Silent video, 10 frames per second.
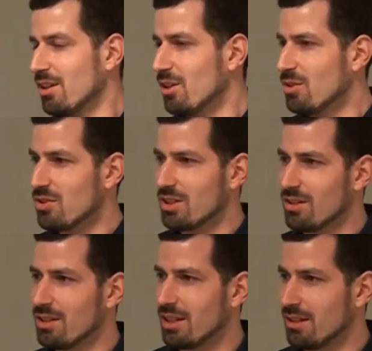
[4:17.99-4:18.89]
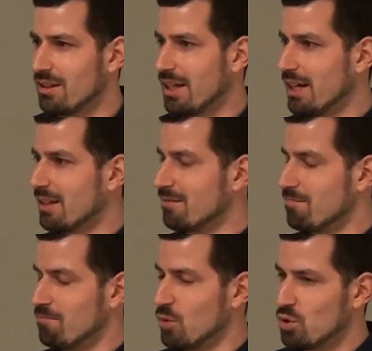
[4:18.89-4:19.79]
you still, like,
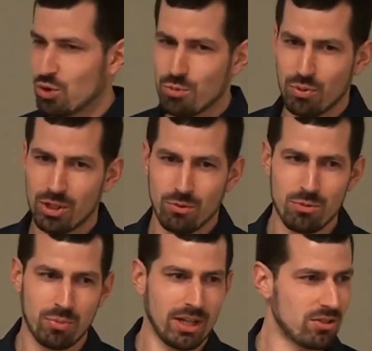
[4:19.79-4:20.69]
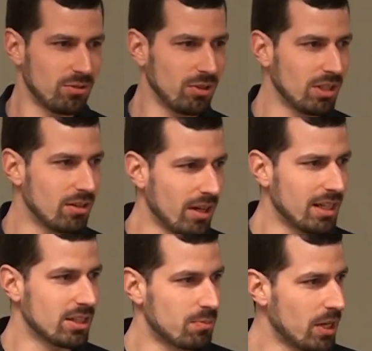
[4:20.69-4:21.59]
Drupal and WordPress are really great,
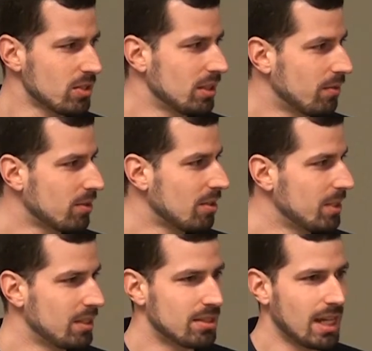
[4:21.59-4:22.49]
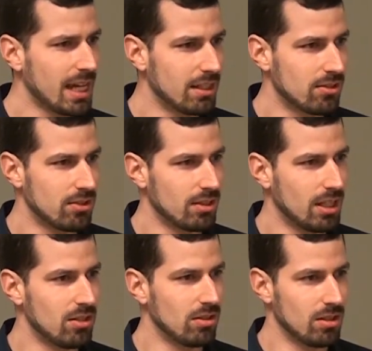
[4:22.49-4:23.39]
especially for some of these sites.
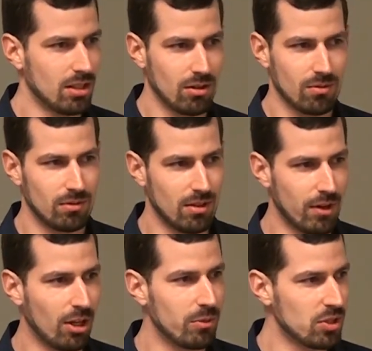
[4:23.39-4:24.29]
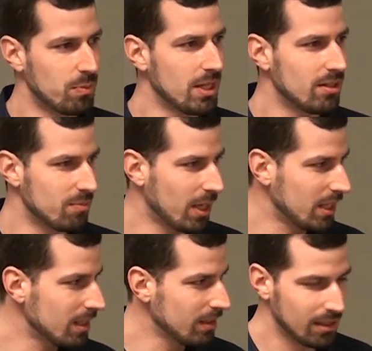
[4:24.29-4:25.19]
And, development speed is
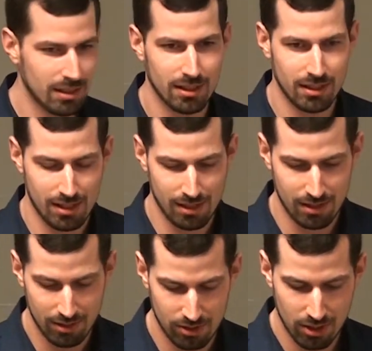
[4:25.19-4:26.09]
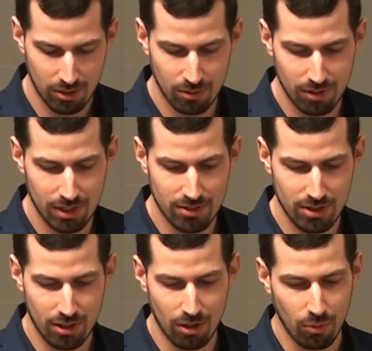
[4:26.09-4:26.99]
money. So is
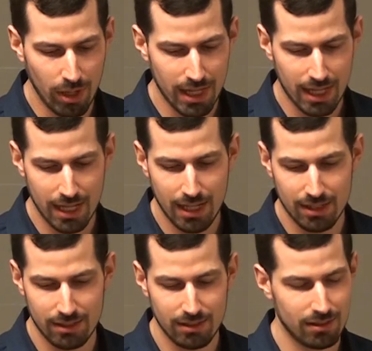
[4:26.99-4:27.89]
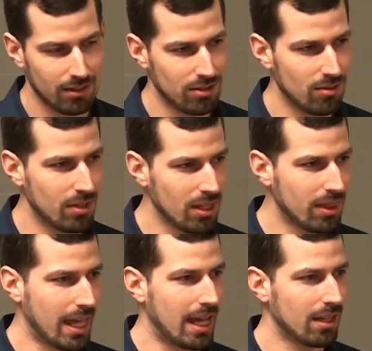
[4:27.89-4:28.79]
there a way to get
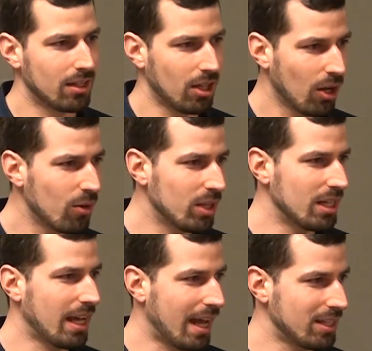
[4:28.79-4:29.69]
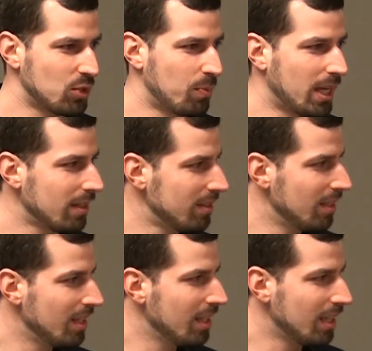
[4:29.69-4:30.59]
that coding aspect
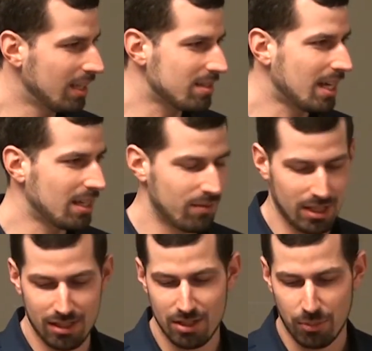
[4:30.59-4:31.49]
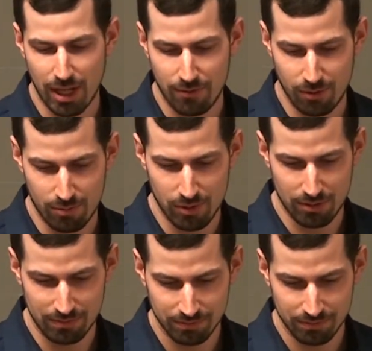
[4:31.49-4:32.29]
inside of any of these platforms,